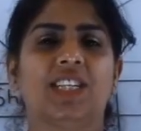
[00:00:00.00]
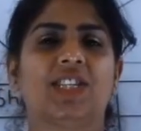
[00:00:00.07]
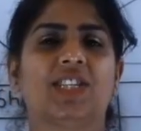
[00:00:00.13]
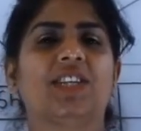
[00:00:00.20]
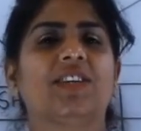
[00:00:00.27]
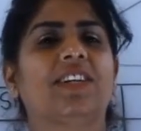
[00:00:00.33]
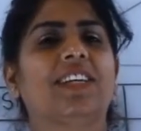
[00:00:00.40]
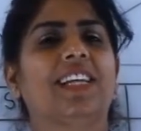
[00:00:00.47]

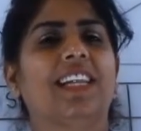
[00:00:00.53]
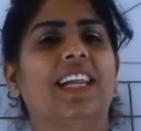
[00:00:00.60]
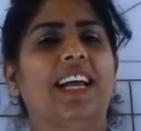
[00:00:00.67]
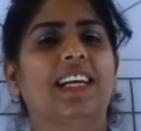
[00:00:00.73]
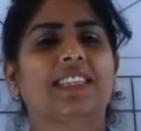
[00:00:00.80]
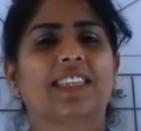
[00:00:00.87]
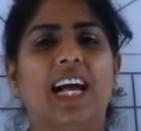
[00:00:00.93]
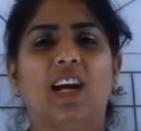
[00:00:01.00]
children,
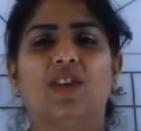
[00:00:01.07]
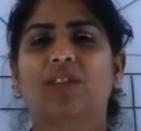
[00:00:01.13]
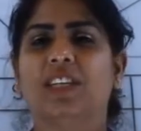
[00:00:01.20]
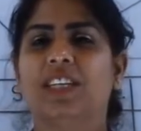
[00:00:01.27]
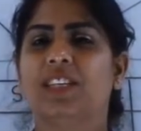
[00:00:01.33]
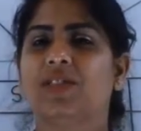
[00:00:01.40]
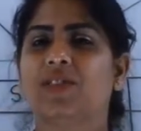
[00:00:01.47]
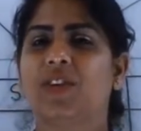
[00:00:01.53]
let's count
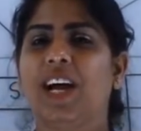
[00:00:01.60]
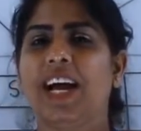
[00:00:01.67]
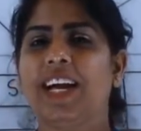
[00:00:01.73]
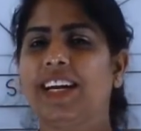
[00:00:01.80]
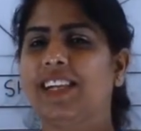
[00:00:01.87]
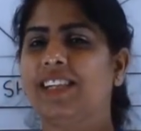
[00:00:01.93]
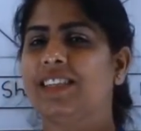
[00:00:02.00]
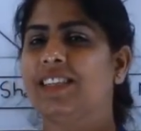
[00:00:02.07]
these
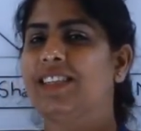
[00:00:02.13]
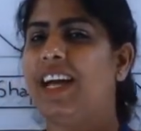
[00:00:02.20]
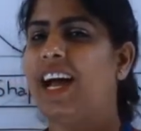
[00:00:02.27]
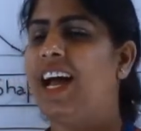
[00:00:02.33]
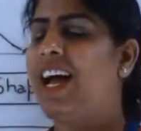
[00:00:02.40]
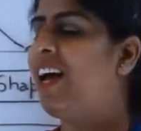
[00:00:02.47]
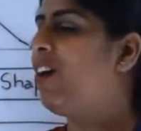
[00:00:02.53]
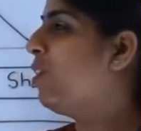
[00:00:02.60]
triangles
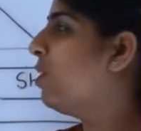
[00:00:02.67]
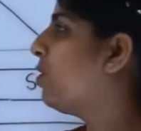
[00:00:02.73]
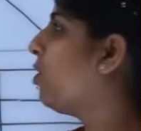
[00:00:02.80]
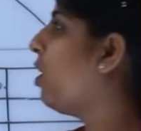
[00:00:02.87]
now. So,